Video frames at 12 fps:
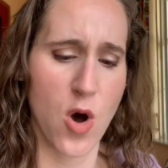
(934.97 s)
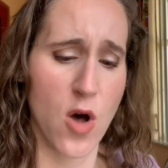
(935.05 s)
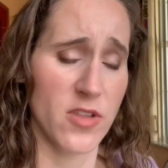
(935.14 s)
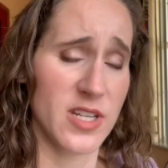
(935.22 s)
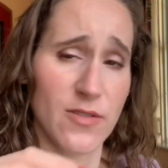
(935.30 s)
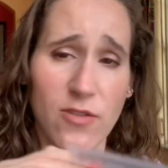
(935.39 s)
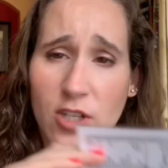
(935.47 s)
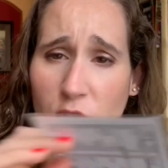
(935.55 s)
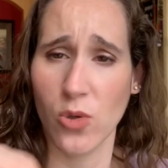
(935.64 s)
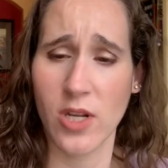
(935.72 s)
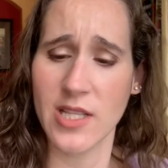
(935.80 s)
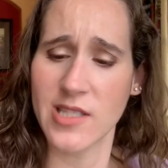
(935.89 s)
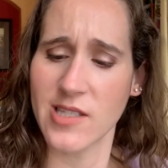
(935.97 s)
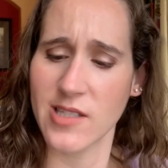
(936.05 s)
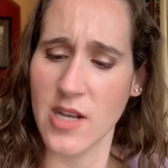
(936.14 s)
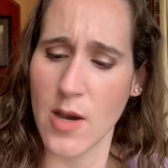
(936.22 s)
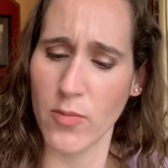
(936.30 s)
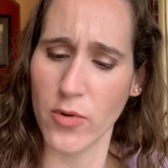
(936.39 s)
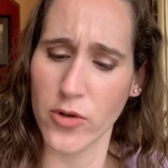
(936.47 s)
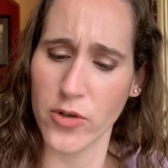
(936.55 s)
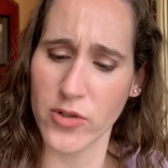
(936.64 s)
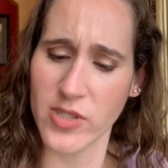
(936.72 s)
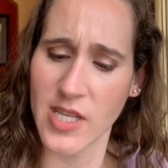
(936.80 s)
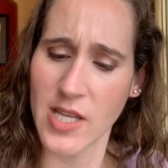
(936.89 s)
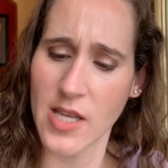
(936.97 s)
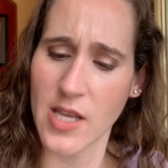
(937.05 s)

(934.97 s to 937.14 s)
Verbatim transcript: all the different units, numbers,